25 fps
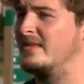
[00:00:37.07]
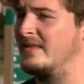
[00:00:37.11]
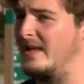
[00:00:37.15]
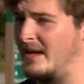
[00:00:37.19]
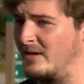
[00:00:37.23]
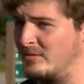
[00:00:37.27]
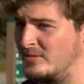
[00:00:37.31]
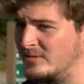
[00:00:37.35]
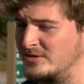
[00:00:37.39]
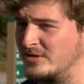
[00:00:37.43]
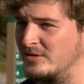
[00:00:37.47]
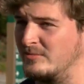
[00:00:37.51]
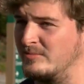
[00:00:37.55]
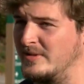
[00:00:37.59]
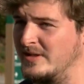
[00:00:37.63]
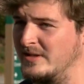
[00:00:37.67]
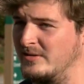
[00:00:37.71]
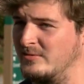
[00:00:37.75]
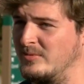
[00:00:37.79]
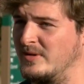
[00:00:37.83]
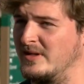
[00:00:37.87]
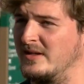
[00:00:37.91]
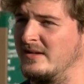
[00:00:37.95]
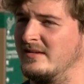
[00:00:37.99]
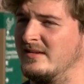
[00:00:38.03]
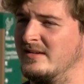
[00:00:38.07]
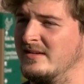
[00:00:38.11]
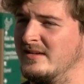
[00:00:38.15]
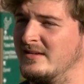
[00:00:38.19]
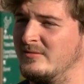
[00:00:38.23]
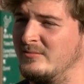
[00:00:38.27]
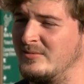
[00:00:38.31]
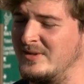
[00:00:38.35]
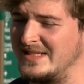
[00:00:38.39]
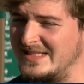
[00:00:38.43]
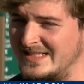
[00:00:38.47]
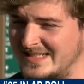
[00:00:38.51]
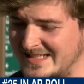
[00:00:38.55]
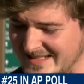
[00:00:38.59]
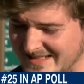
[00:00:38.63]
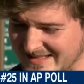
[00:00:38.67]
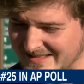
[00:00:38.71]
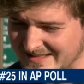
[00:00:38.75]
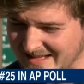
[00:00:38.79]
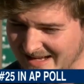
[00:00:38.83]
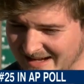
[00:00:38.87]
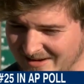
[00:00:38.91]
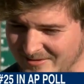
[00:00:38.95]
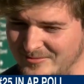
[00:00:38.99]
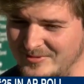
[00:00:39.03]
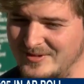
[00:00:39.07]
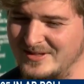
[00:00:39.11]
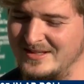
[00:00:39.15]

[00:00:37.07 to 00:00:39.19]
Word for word: That was our big win. We needed that